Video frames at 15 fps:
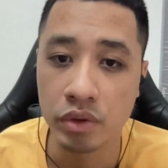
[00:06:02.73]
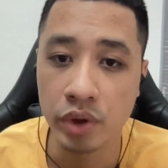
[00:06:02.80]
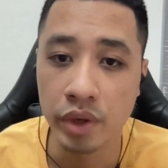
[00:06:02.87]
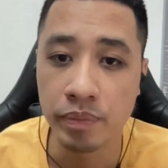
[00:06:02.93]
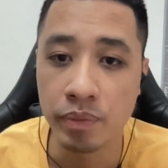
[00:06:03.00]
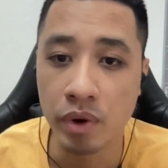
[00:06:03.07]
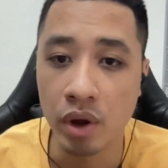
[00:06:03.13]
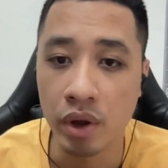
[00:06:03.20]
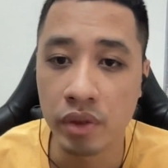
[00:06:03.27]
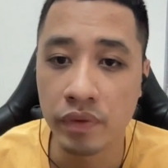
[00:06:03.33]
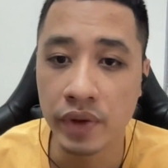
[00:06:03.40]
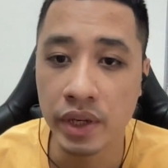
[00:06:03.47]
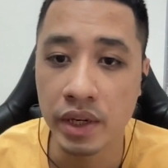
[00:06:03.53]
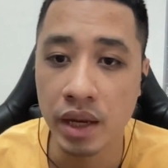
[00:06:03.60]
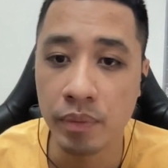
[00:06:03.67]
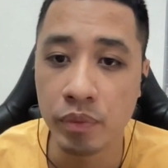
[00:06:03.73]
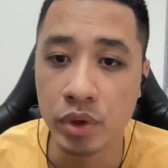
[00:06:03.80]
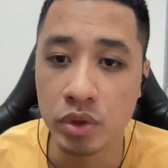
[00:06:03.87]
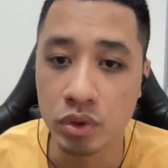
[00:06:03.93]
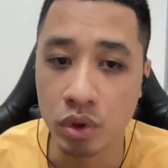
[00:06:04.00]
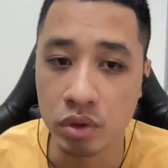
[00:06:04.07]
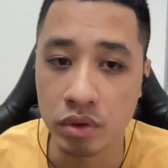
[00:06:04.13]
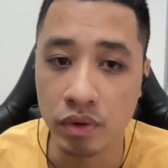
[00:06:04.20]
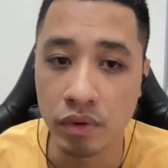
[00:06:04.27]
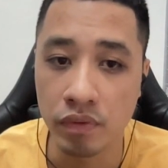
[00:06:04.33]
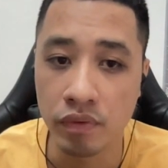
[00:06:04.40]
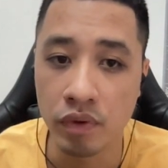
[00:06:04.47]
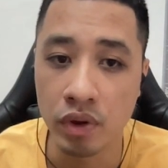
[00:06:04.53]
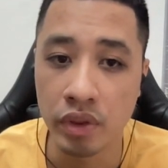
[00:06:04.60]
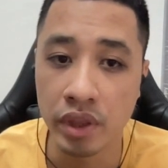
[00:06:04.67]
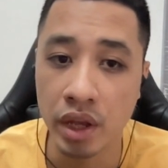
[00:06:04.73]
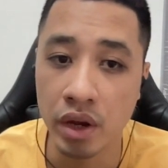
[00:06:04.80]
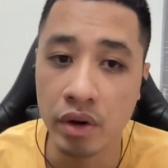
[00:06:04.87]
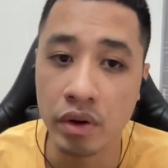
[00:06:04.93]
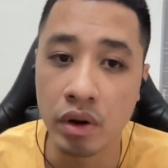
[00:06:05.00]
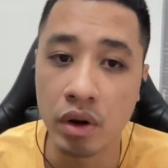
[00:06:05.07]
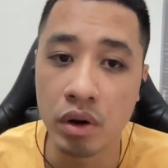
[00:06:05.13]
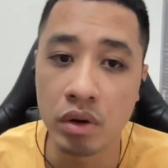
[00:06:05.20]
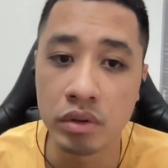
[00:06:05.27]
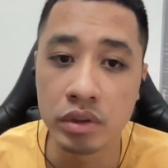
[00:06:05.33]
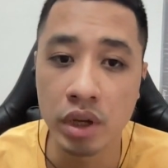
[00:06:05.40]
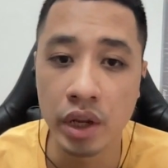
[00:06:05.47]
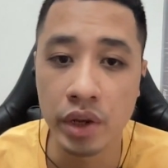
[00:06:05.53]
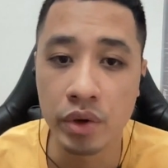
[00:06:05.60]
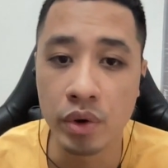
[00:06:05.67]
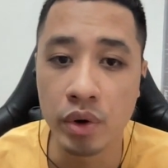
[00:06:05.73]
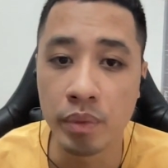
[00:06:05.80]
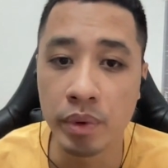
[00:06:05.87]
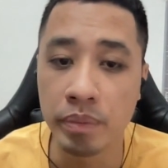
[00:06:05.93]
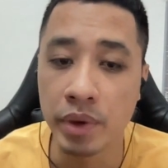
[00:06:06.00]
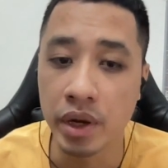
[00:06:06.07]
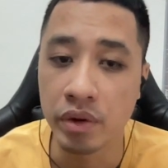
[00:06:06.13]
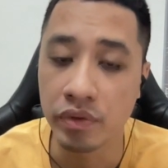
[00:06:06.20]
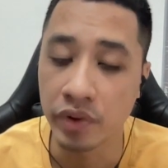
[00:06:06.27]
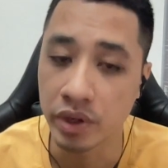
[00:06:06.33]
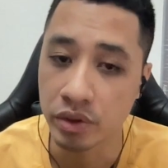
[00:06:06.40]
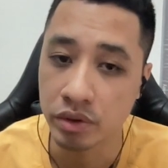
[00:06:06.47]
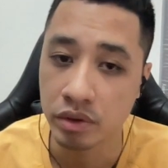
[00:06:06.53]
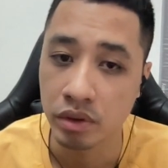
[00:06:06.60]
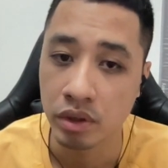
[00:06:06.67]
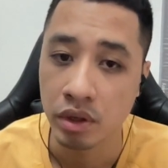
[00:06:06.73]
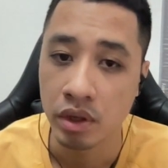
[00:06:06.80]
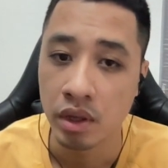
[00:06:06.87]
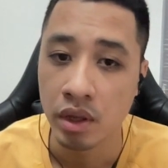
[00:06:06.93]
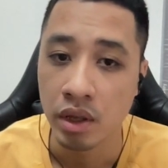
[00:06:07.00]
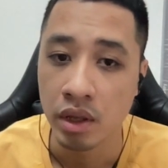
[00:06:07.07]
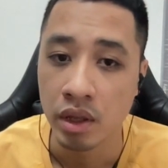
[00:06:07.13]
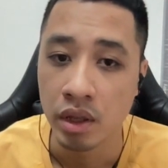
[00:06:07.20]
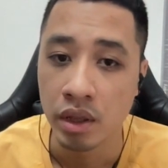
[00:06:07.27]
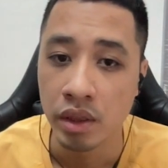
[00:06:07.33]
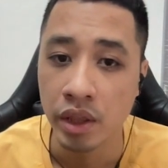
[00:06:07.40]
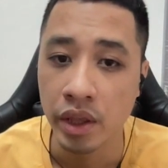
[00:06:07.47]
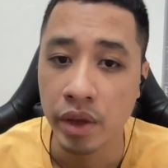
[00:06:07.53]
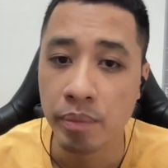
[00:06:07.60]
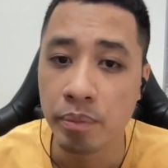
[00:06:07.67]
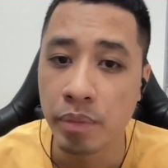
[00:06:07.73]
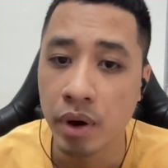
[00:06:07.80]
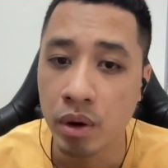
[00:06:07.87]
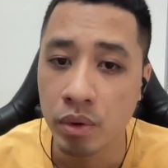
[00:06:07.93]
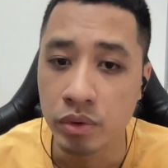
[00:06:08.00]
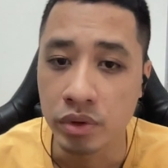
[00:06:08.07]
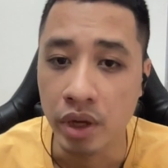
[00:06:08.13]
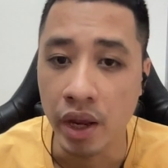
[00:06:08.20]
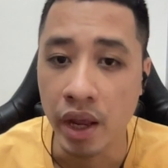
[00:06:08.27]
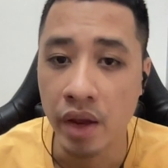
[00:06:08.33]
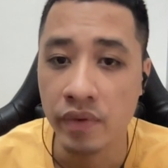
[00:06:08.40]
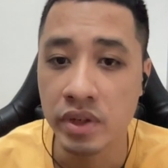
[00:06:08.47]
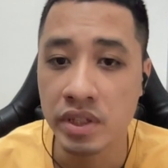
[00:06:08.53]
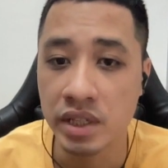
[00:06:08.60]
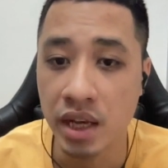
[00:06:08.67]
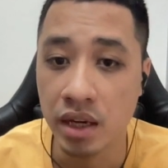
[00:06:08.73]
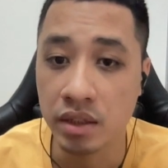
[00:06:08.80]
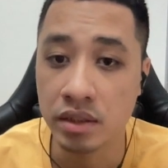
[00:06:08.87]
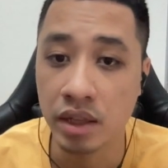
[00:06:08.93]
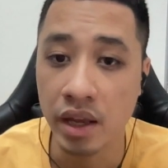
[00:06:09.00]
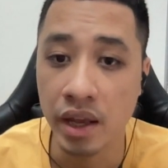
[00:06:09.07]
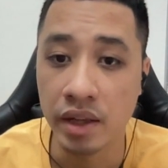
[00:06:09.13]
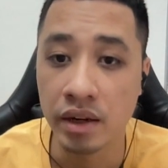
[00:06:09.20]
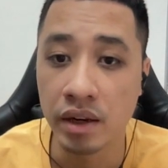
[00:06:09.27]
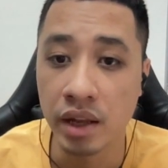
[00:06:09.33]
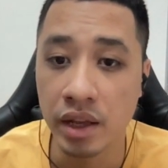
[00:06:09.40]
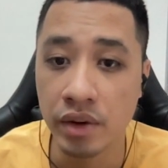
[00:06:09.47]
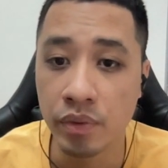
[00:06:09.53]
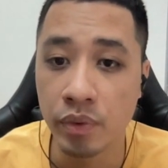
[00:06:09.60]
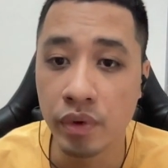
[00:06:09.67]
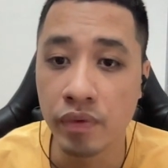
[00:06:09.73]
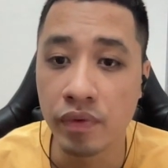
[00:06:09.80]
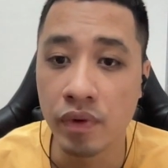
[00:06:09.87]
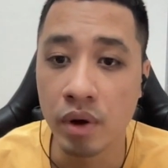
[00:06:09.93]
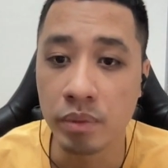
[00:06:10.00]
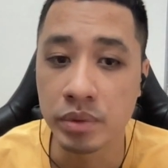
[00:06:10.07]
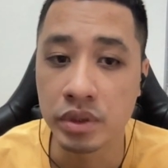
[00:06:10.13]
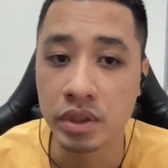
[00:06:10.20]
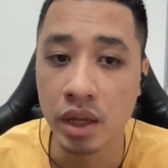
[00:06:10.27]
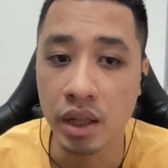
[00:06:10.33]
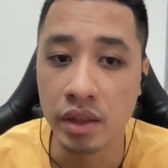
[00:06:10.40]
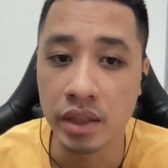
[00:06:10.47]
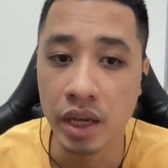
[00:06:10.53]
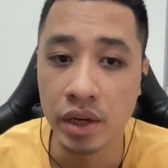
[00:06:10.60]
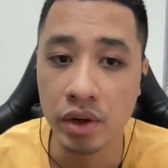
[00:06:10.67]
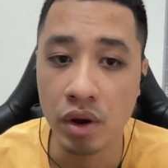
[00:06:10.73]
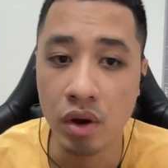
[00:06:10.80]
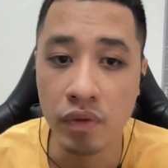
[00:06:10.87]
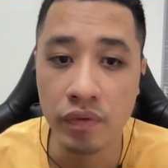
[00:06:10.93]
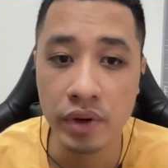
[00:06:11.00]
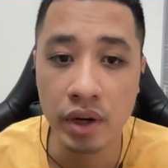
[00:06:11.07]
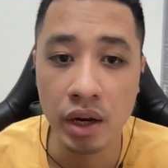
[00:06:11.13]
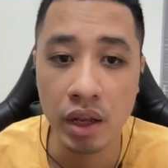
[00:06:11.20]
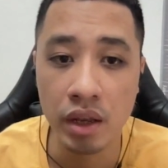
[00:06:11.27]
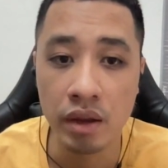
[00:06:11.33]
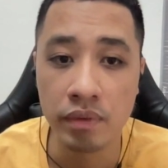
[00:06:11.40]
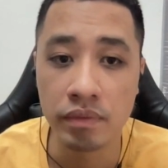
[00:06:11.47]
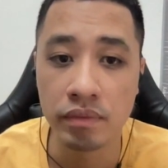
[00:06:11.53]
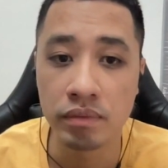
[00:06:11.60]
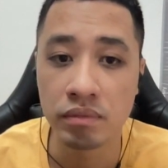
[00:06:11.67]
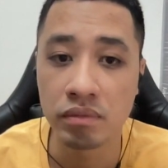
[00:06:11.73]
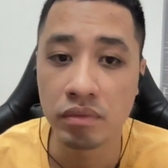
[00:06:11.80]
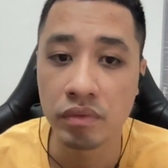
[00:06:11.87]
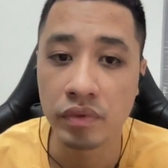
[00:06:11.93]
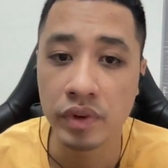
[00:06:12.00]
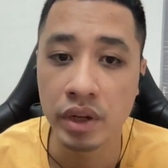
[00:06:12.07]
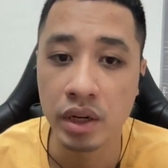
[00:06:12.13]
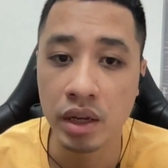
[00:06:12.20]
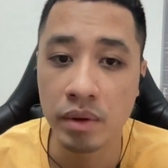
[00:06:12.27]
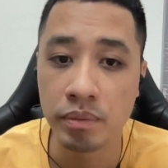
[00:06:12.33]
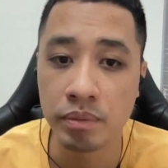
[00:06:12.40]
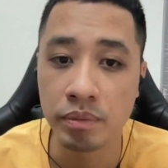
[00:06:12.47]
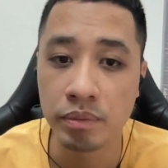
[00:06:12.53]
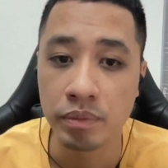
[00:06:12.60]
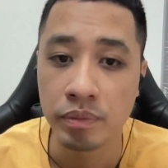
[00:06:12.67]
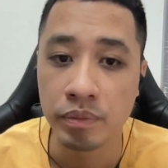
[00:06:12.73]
to exploit the Vietnam resource for their own economic benefit. They imposed heavy tax and land reforms that often left Vietnam